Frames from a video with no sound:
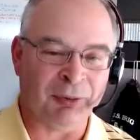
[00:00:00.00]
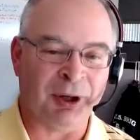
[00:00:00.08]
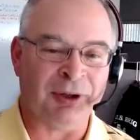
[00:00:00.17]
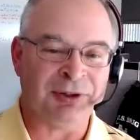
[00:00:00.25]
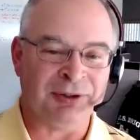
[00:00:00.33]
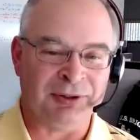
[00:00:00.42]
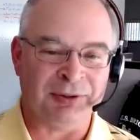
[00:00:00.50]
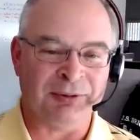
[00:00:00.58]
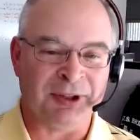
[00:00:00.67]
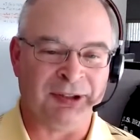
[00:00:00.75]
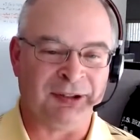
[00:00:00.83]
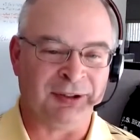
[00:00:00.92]
But
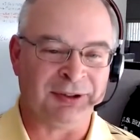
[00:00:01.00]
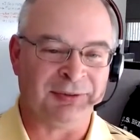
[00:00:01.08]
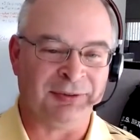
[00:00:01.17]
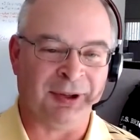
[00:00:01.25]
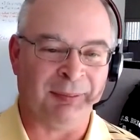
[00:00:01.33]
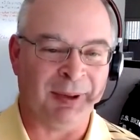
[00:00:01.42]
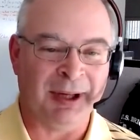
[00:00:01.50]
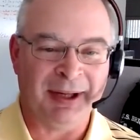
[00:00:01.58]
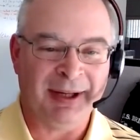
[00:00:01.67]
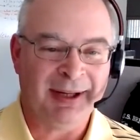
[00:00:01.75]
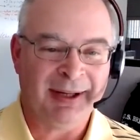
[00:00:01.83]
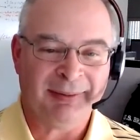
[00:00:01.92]
especially in the
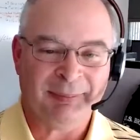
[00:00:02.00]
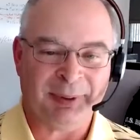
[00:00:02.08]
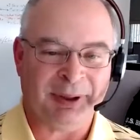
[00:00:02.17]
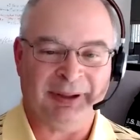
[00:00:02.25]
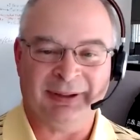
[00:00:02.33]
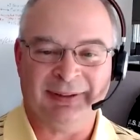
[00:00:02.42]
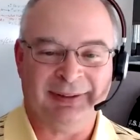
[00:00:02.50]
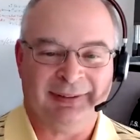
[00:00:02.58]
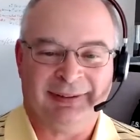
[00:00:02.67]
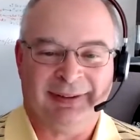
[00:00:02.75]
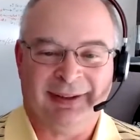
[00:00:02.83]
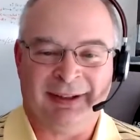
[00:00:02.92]
computer field,
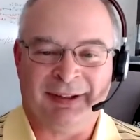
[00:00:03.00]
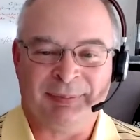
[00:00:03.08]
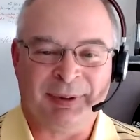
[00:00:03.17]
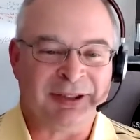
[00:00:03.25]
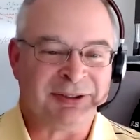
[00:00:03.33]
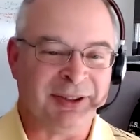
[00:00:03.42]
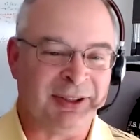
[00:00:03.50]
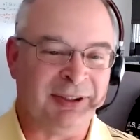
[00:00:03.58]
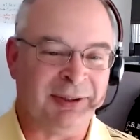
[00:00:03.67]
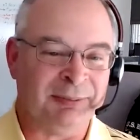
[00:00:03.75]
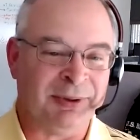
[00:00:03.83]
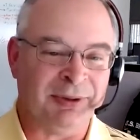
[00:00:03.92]
it keeps
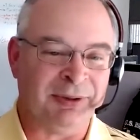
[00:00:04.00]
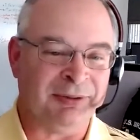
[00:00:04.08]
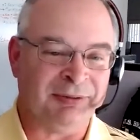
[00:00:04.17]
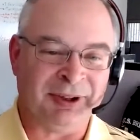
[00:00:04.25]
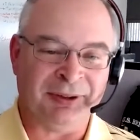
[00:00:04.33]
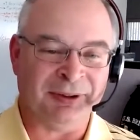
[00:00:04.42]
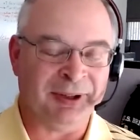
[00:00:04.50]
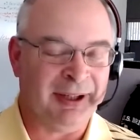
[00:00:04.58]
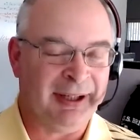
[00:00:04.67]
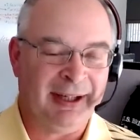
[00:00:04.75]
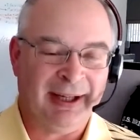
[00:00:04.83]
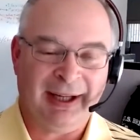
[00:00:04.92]
changing
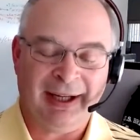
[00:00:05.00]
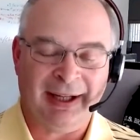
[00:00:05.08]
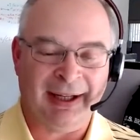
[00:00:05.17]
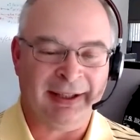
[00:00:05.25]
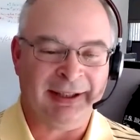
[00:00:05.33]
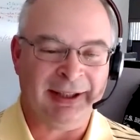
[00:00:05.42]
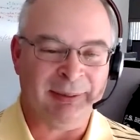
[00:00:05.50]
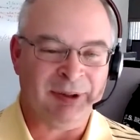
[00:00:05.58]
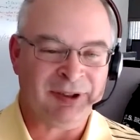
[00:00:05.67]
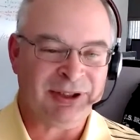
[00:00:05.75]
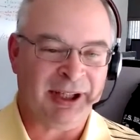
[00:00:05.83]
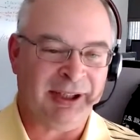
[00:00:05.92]
completely. When I
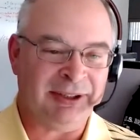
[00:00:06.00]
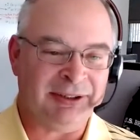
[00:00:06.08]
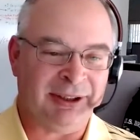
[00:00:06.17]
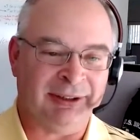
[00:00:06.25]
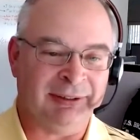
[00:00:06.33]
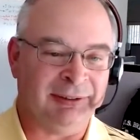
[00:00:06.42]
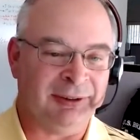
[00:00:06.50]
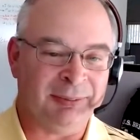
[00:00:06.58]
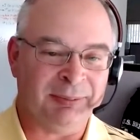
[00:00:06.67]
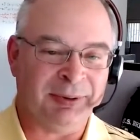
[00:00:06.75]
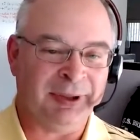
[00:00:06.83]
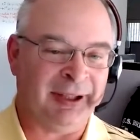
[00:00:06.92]
started in the
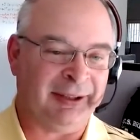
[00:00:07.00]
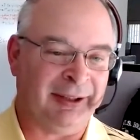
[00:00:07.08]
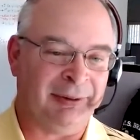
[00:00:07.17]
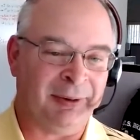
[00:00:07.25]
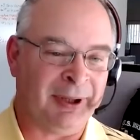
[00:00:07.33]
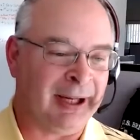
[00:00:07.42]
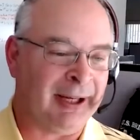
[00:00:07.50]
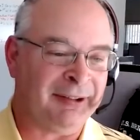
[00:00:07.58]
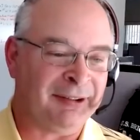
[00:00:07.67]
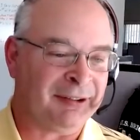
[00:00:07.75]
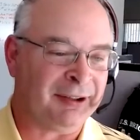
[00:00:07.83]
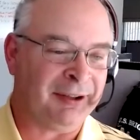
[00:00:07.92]
field 30
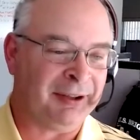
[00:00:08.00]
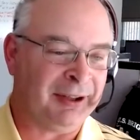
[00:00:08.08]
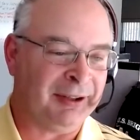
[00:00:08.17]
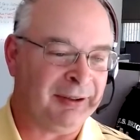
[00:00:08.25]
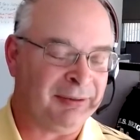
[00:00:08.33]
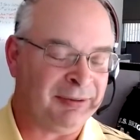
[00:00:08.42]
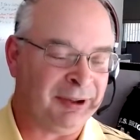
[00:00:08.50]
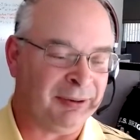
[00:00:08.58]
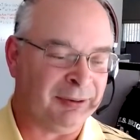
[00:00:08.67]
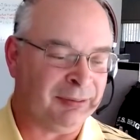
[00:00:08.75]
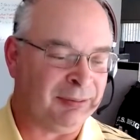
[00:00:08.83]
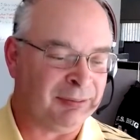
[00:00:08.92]
years ago is
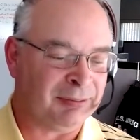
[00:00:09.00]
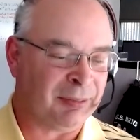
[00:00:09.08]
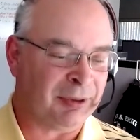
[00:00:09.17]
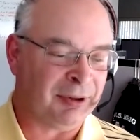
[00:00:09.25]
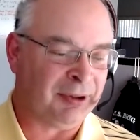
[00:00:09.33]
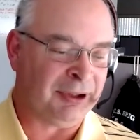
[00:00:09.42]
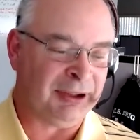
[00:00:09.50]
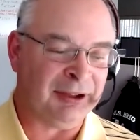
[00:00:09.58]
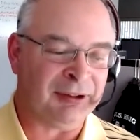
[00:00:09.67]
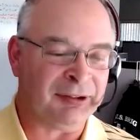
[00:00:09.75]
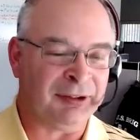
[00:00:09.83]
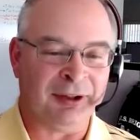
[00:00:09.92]
a whole
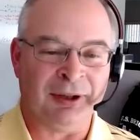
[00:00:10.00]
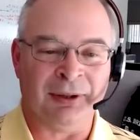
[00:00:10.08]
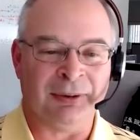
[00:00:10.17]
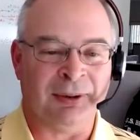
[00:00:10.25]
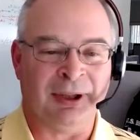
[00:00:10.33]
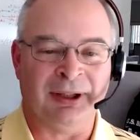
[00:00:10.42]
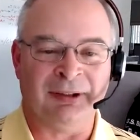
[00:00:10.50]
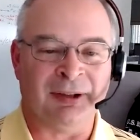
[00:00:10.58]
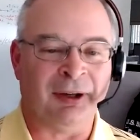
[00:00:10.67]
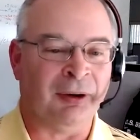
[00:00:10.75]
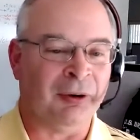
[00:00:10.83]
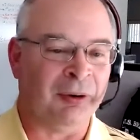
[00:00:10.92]
different ballgame than it
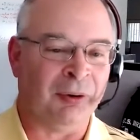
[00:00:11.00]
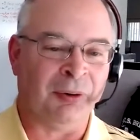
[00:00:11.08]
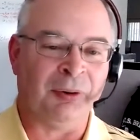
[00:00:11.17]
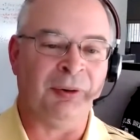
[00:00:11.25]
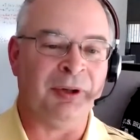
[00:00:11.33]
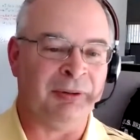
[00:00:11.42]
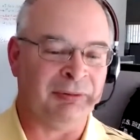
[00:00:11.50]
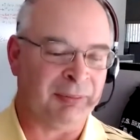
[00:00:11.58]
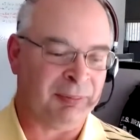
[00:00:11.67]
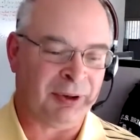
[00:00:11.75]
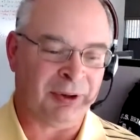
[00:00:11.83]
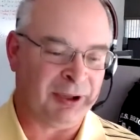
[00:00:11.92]
is today.
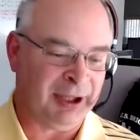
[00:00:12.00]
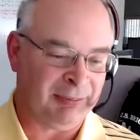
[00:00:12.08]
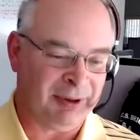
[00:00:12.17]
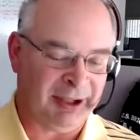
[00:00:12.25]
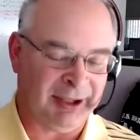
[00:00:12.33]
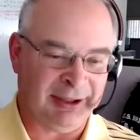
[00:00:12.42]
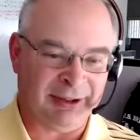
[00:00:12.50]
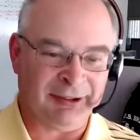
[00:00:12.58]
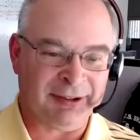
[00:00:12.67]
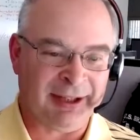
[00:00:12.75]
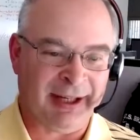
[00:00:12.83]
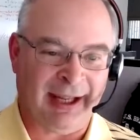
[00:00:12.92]
And you
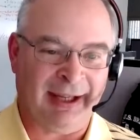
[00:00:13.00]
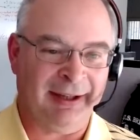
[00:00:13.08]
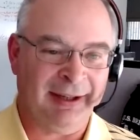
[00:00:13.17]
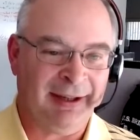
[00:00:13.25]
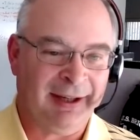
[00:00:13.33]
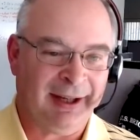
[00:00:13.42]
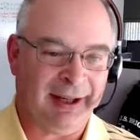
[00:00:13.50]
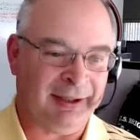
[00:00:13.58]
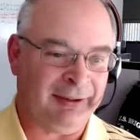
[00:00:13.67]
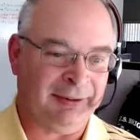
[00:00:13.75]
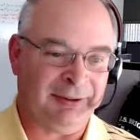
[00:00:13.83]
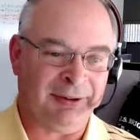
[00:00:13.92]
either learn and move
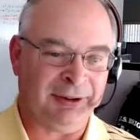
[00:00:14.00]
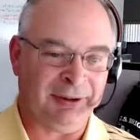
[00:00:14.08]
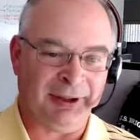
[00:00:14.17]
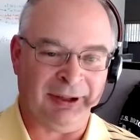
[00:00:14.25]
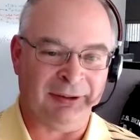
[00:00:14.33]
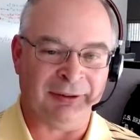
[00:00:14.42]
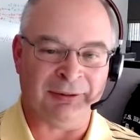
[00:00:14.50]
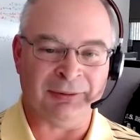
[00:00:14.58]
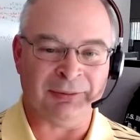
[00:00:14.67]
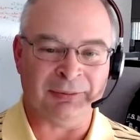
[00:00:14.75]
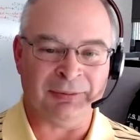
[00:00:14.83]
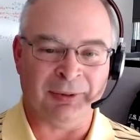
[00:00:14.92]
forward, or
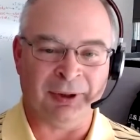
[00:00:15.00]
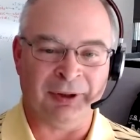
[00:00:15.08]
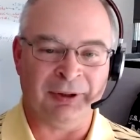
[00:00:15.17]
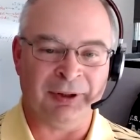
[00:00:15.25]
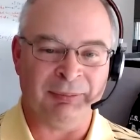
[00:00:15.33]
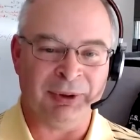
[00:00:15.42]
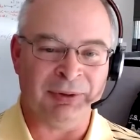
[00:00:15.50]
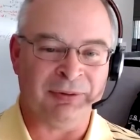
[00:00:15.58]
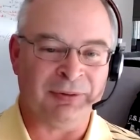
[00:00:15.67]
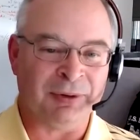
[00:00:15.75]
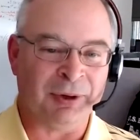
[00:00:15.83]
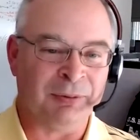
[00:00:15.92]
you're going to be
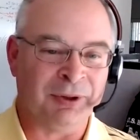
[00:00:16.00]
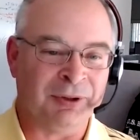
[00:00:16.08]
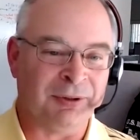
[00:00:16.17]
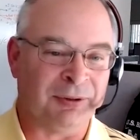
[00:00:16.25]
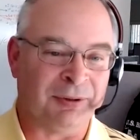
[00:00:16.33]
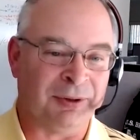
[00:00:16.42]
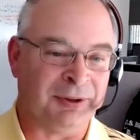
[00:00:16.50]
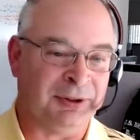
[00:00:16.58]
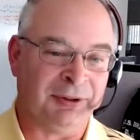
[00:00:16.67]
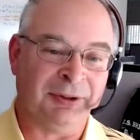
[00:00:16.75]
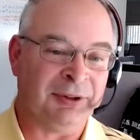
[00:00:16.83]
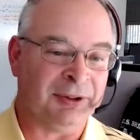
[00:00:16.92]
outside
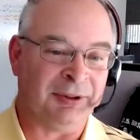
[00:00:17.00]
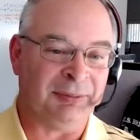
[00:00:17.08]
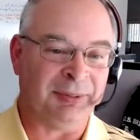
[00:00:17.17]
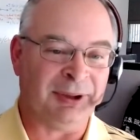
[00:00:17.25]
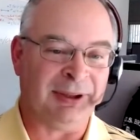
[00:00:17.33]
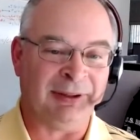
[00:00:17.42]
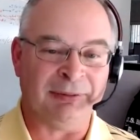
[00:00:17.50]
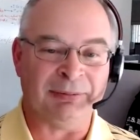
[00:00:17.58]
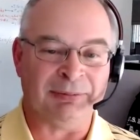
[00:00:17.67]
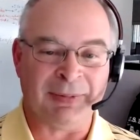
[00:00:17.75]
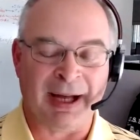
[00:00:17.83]
looking in going, what the